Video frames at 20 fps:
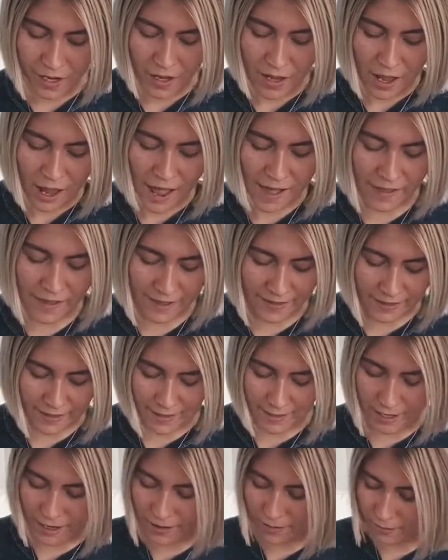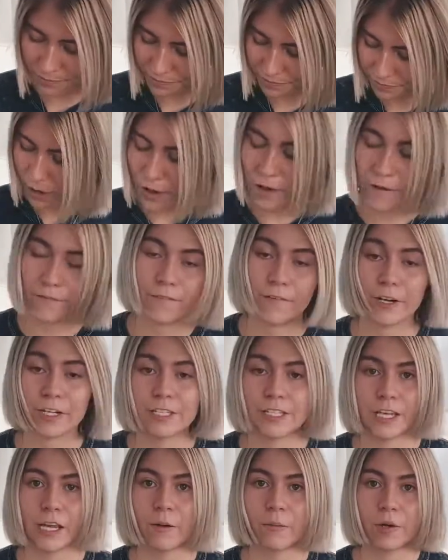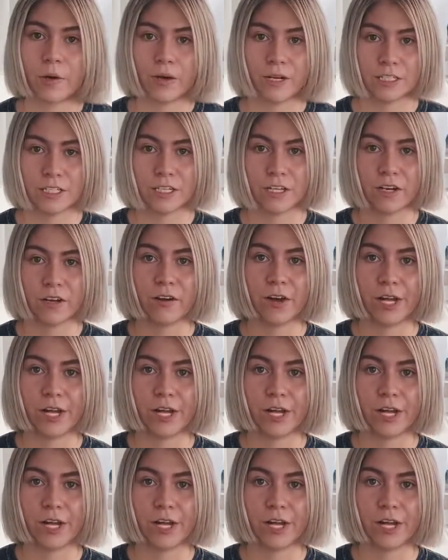I like this girl. First thing I'm going to do